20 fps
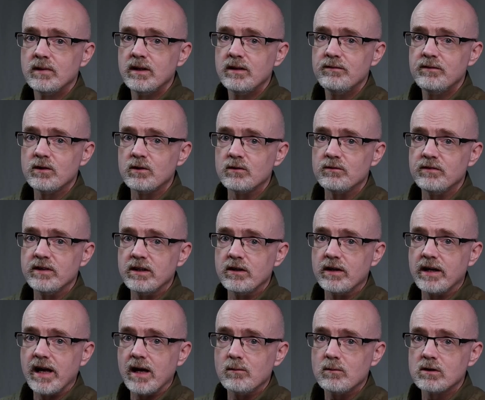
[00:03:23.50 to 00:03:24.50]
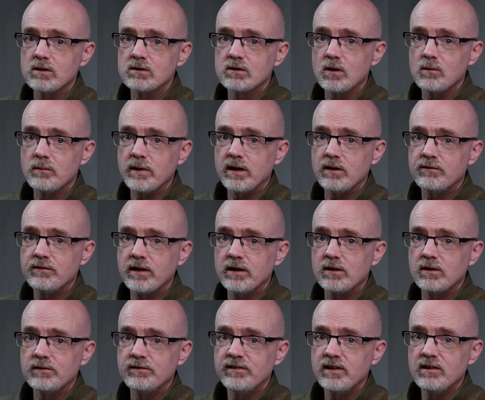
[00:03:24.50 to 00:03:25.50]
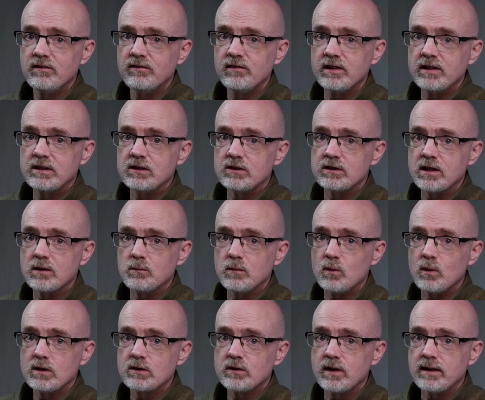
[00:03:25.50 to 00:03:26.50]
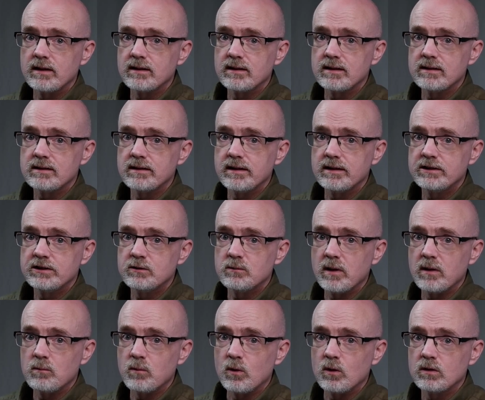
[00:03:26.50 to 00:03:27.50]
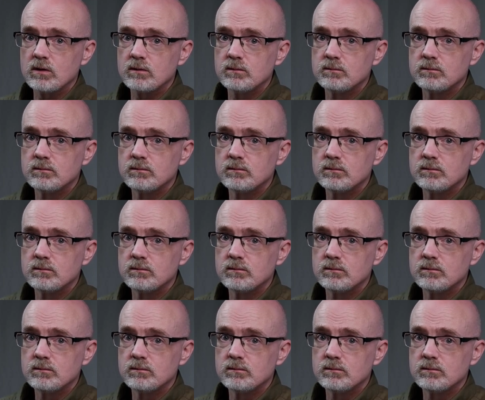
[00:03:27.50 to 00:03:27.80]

If you're a video game console manufacturer, feel free to send me one so I can test the HDMI port.